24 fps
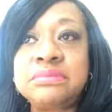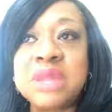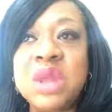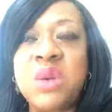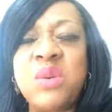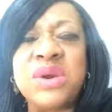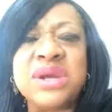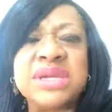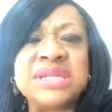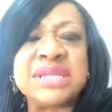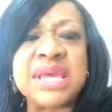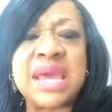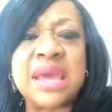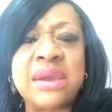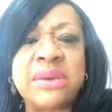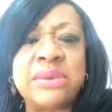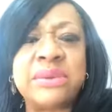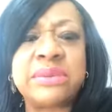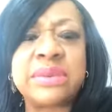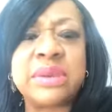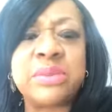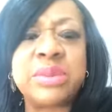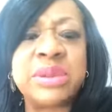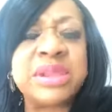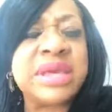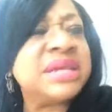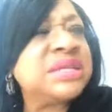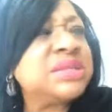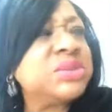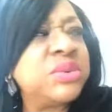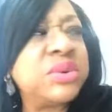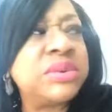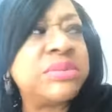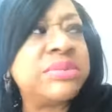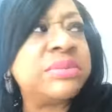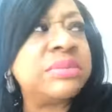where is that? The place
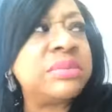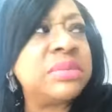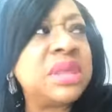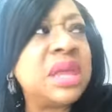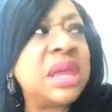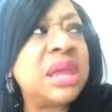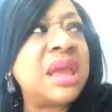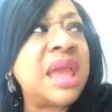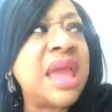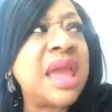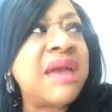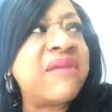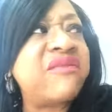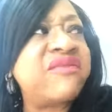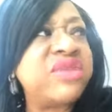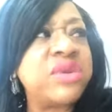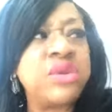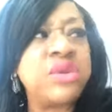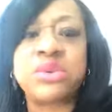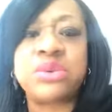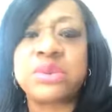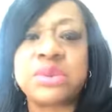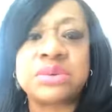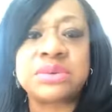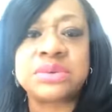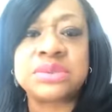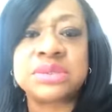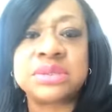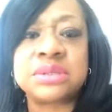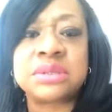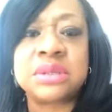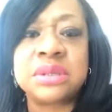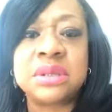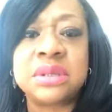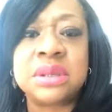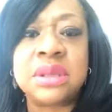where they have funerals.
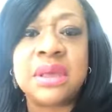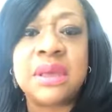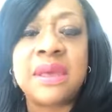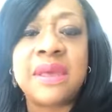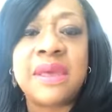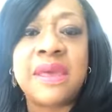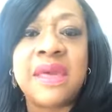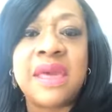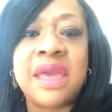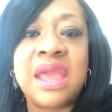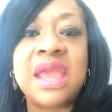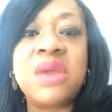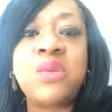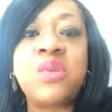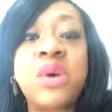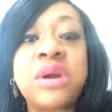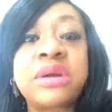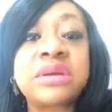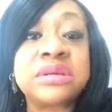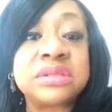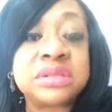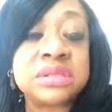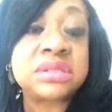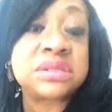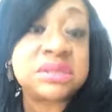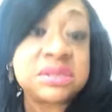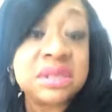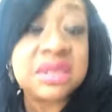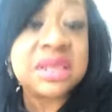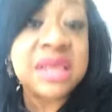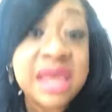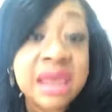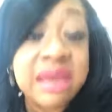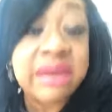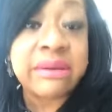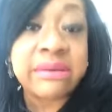He works
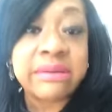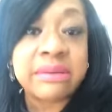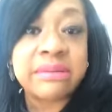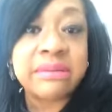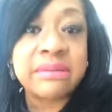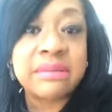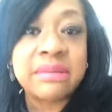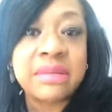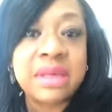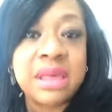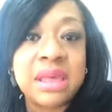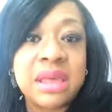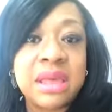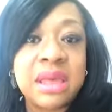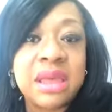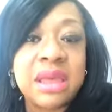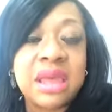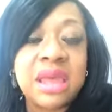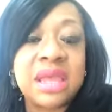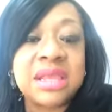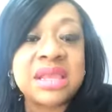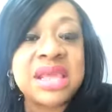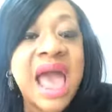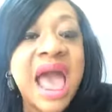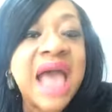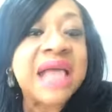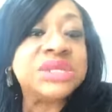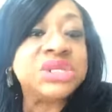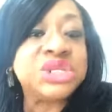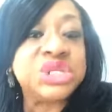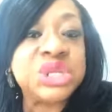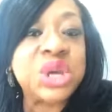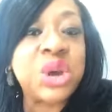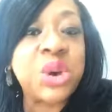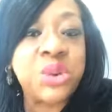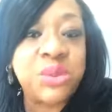there. And God
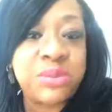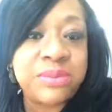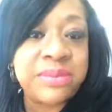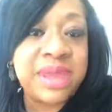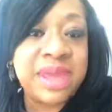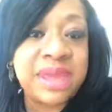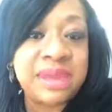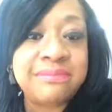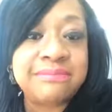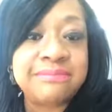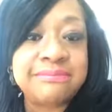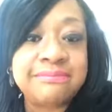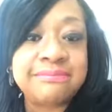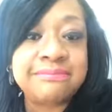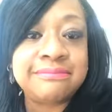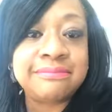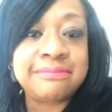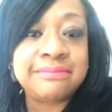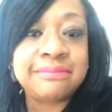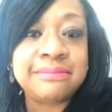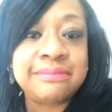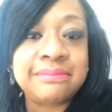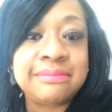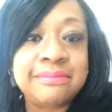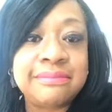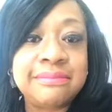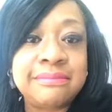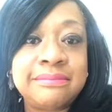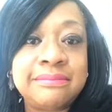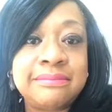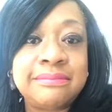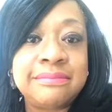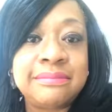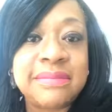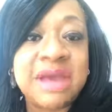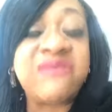showed me
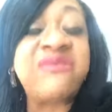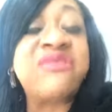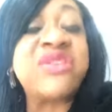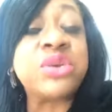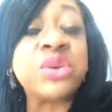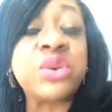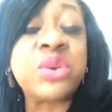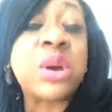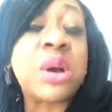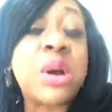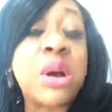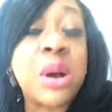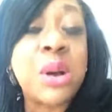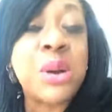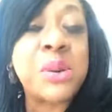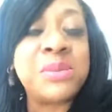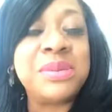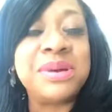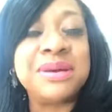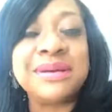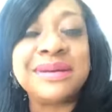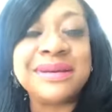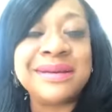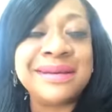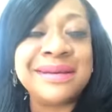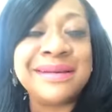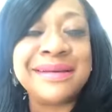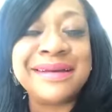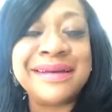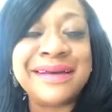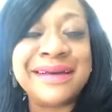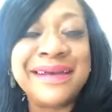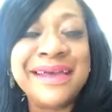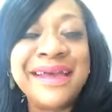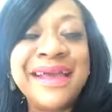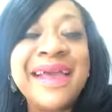a funeral home.
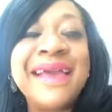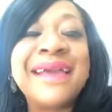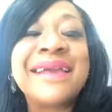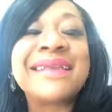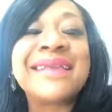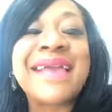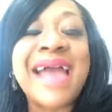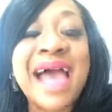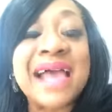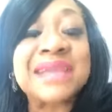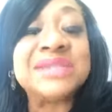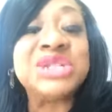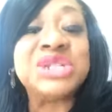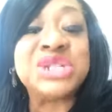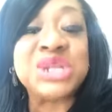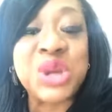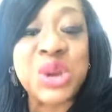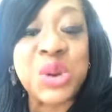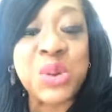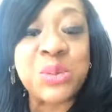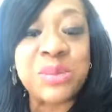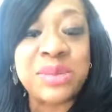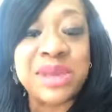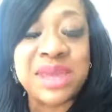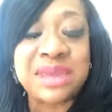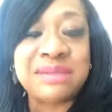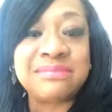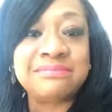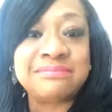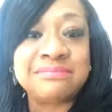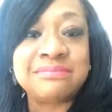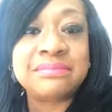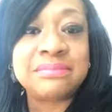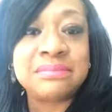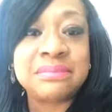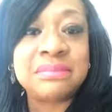God showed me.
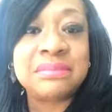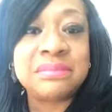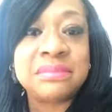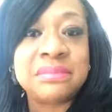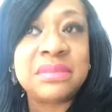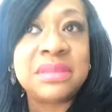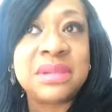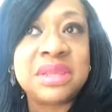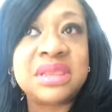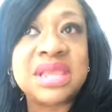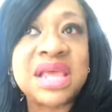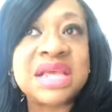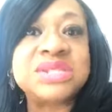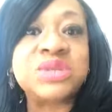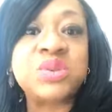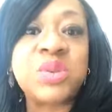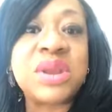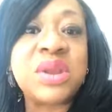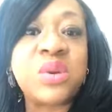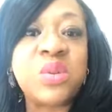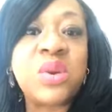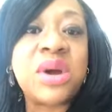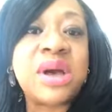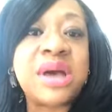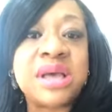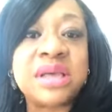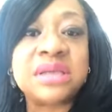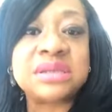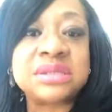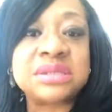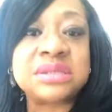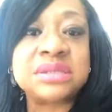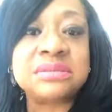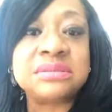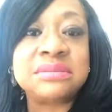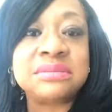That's what it
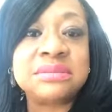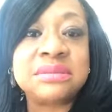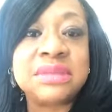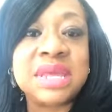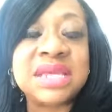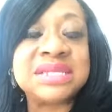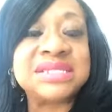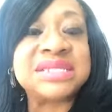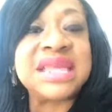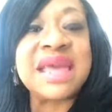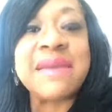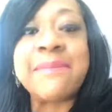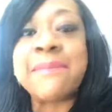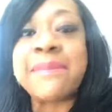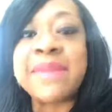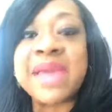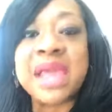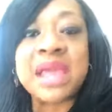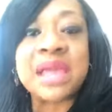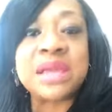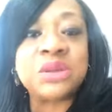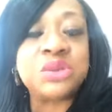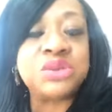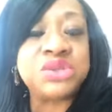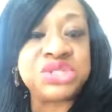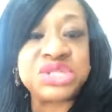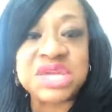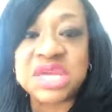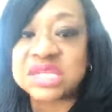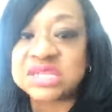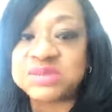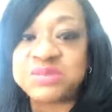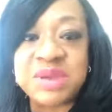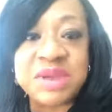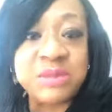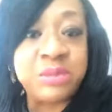was. It's that man who
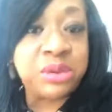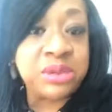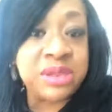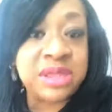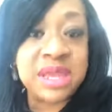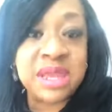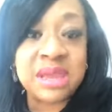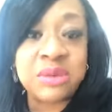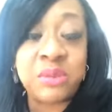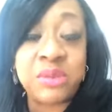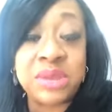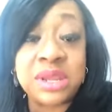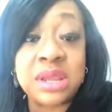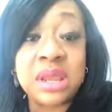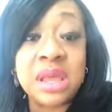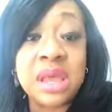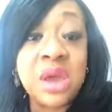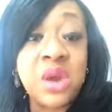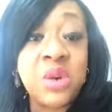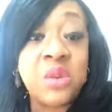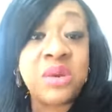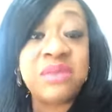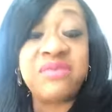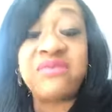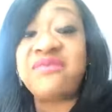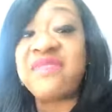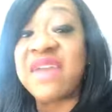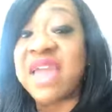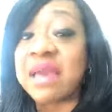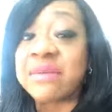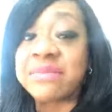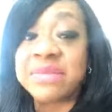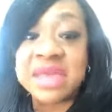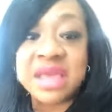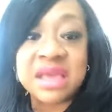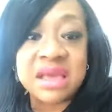checks people in when
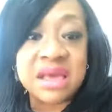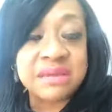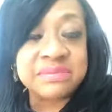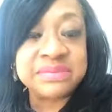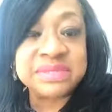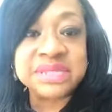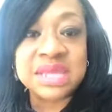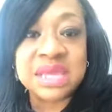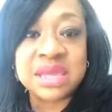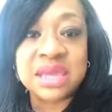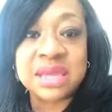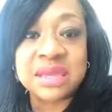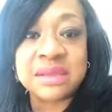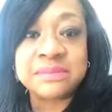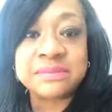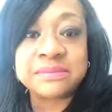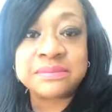family comes in.